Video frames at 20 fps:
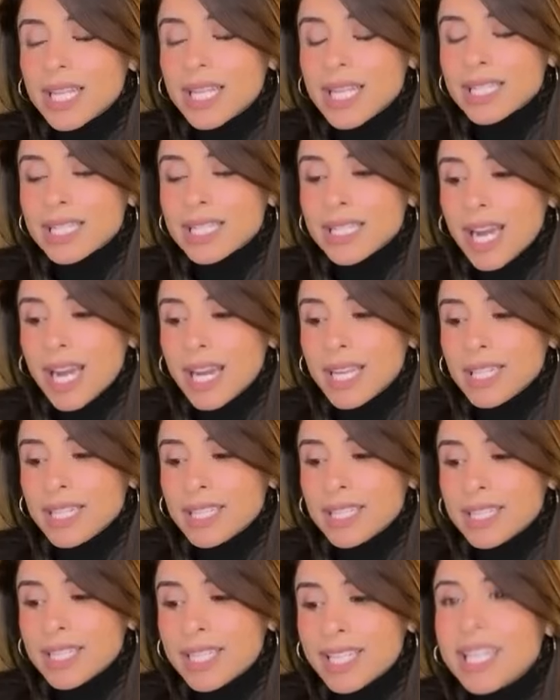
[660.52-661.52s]
last night.
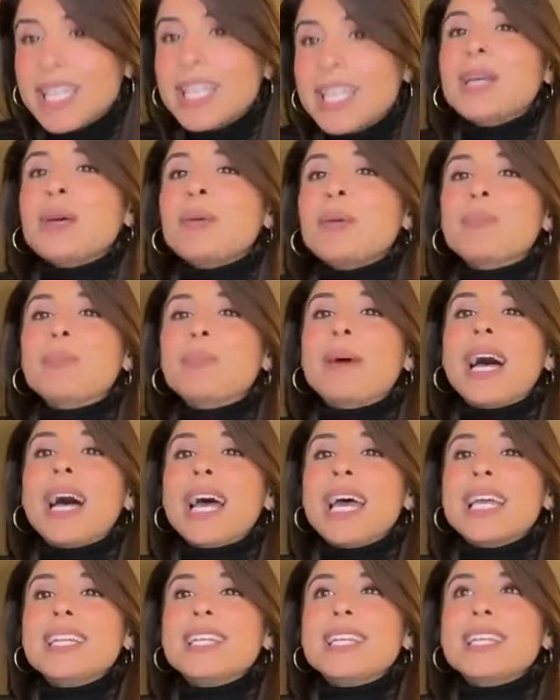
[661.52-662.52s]

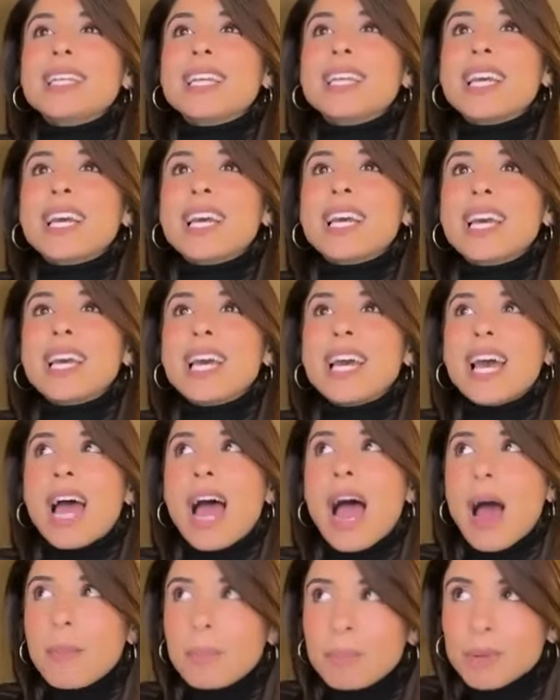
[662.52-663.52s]
But
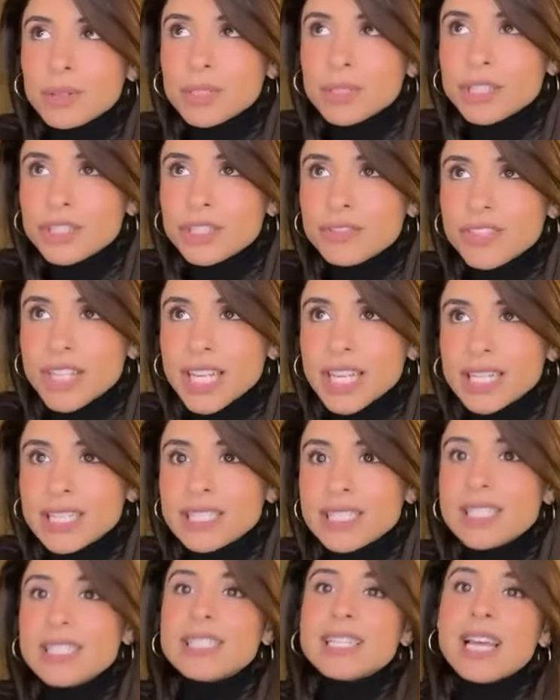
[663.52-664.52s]
Apple
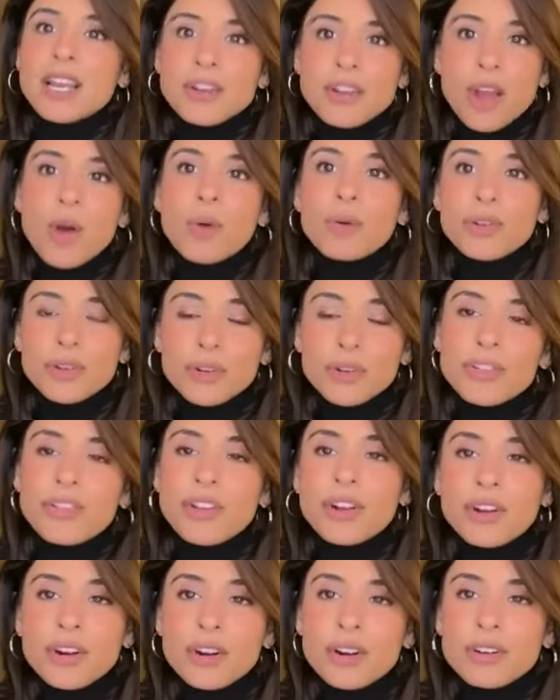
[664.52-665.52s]
intervened and said, No, you're
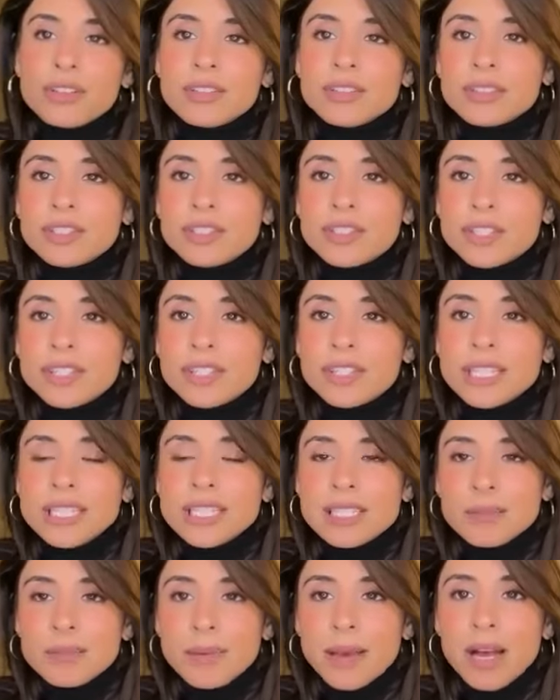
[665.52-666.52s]
their girl. You're
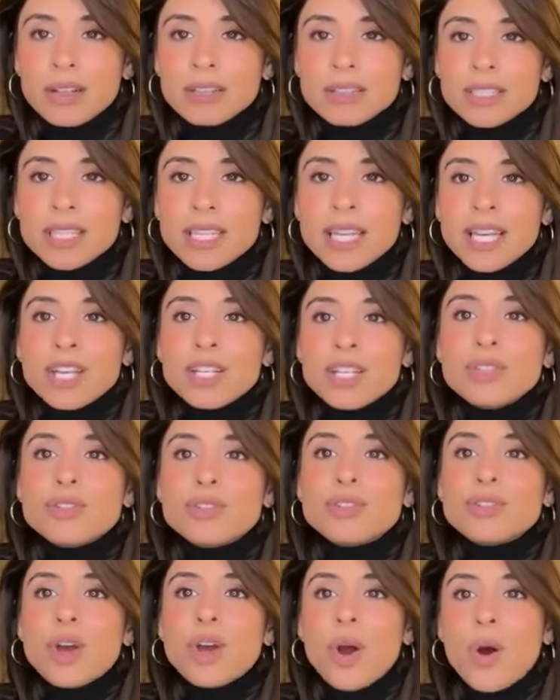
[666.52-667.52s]
Isabel.
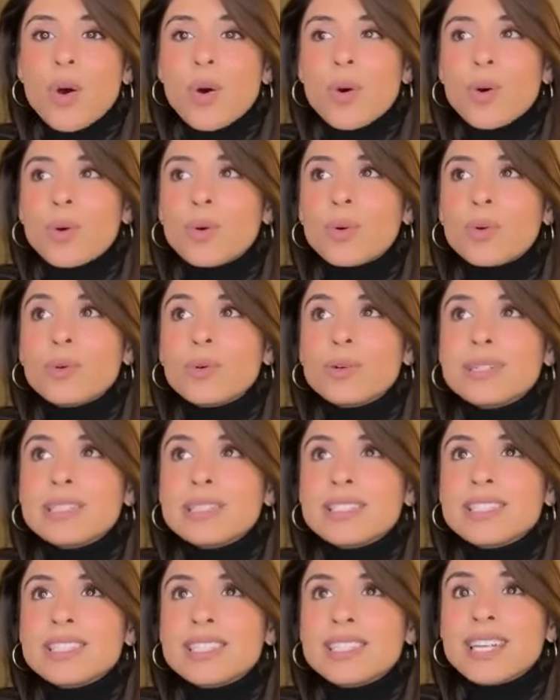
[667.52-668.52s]
So
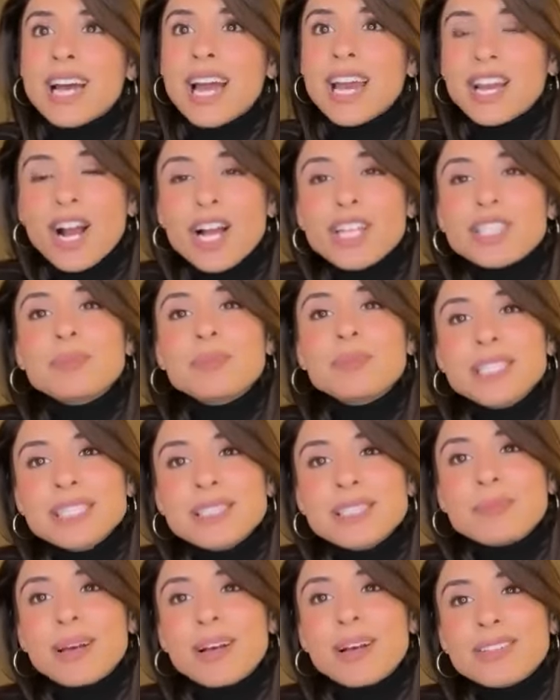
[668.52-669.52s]
I got to be
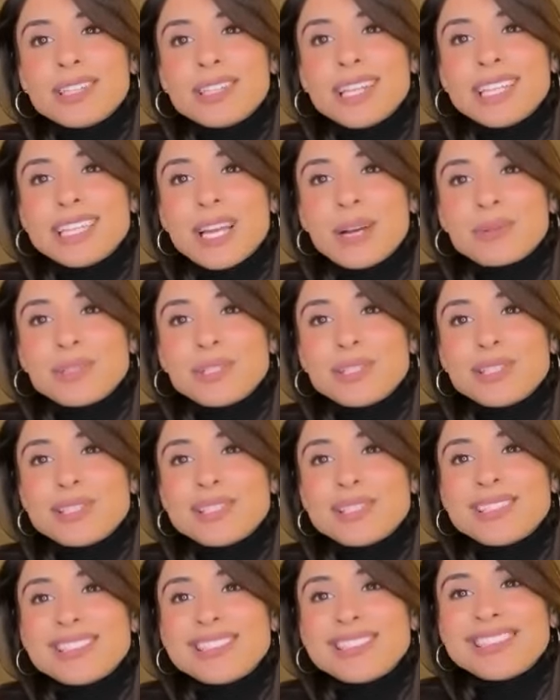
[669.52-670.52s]
Isabel. And that
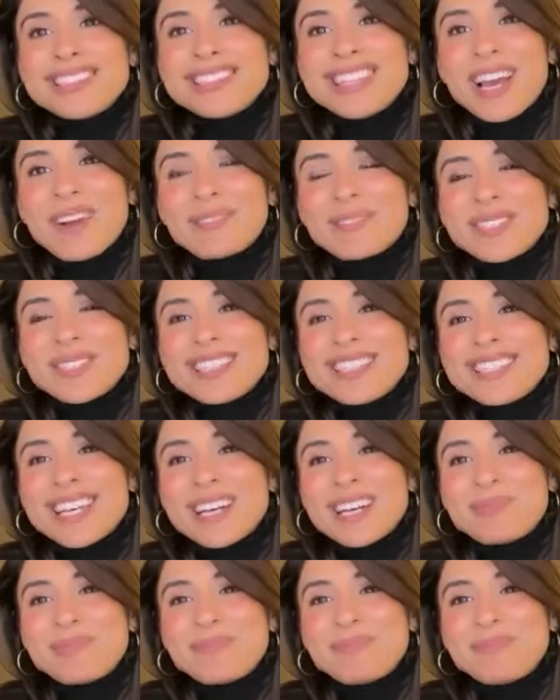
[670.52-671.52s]
was, that was,
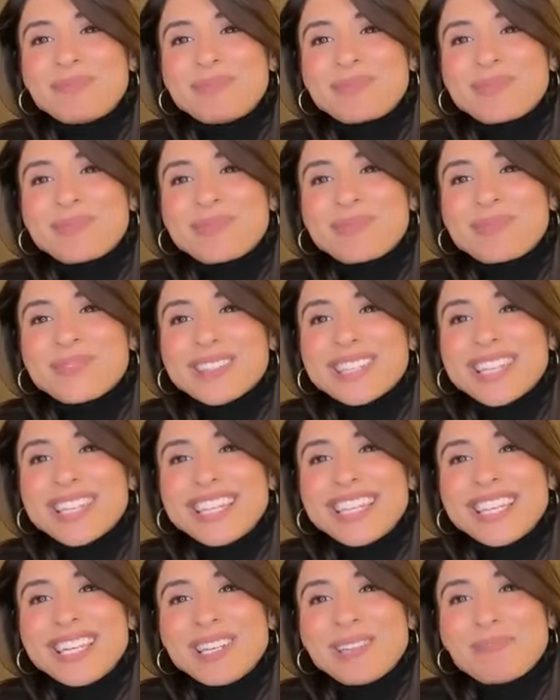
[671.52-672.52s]
um,
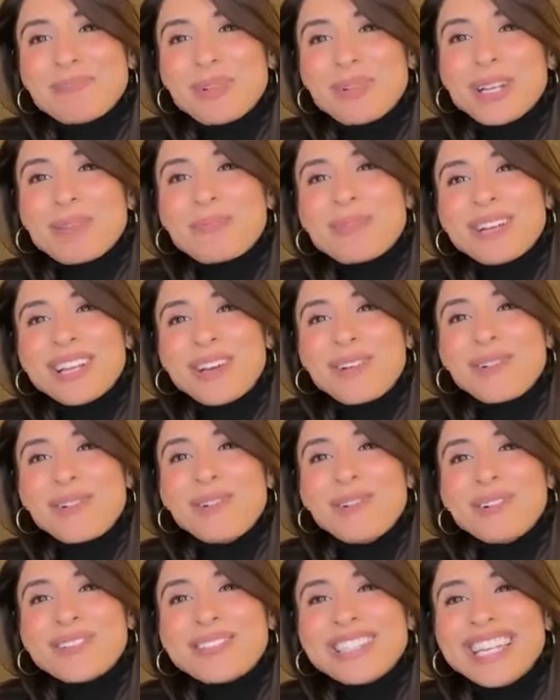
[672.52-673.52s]
pretty pretty
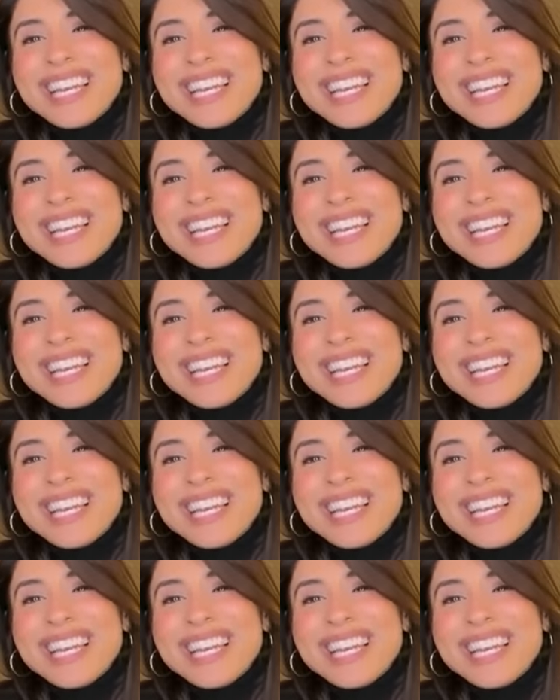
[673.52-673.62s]
cool